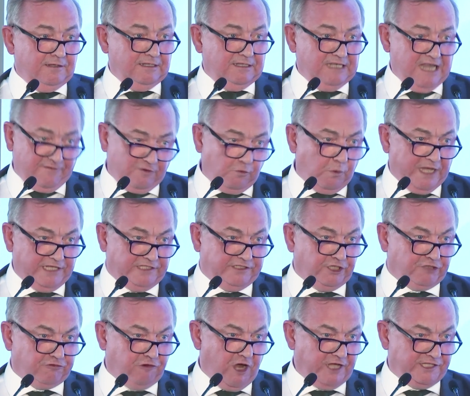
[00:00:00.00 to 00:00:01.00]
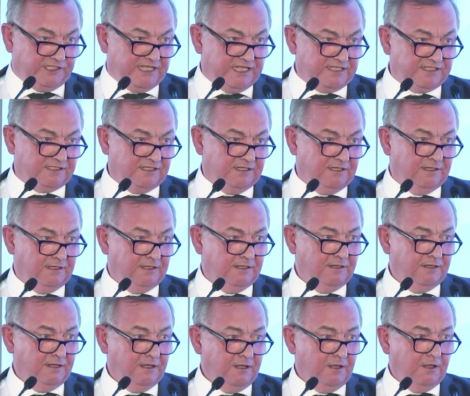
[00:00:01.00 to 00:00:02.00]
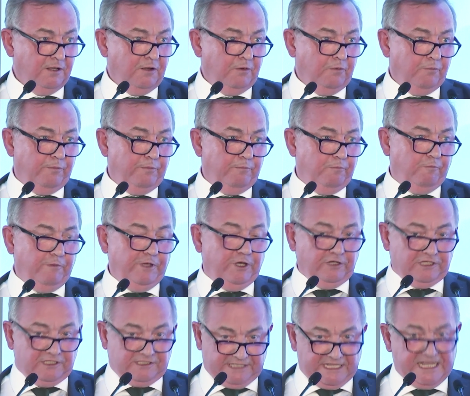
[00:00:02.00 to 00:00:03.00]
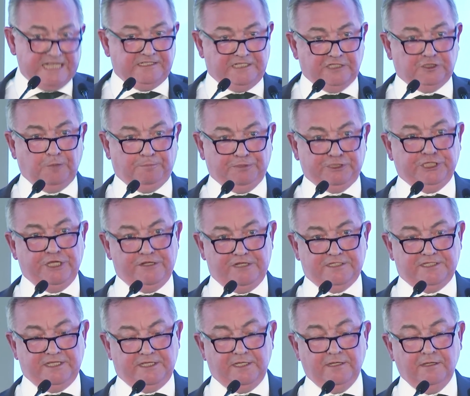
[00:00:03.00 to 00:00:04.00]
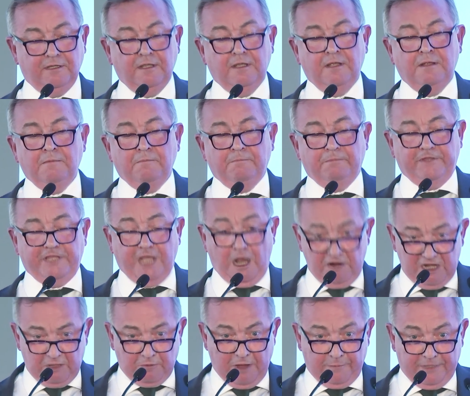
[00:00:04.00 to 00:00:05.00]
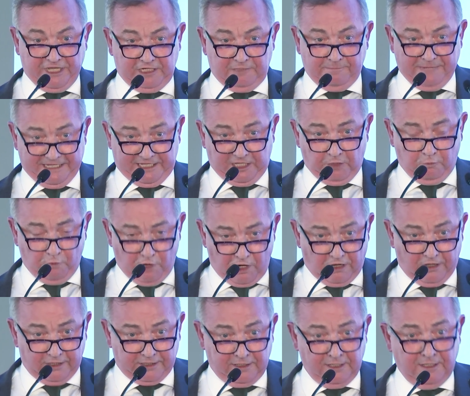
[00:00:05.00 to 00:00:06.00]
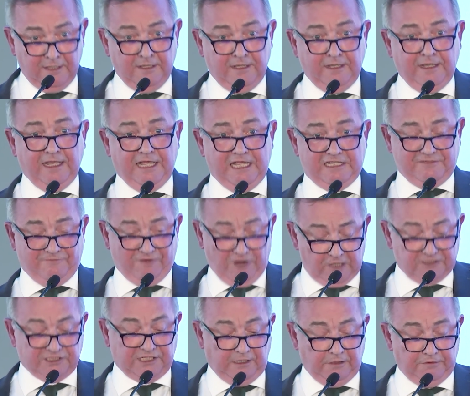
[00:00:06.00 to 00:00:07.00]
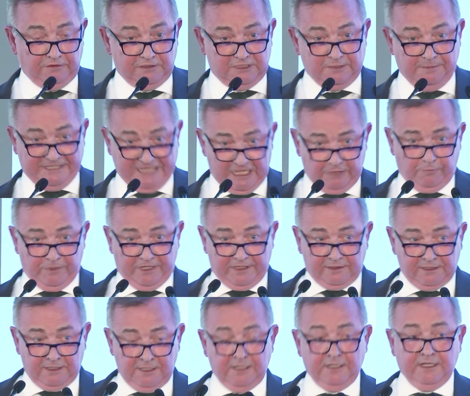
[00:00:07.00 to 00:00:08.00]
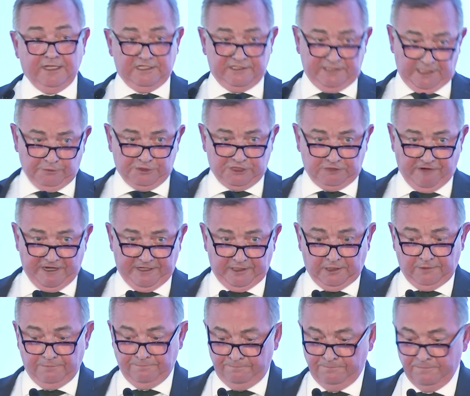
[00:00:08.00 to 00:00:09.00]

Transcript: never waste a crisis. We've got to seize this opportunity. But the only way we're going to make it work, it's our slogan to begin with, is no surrender.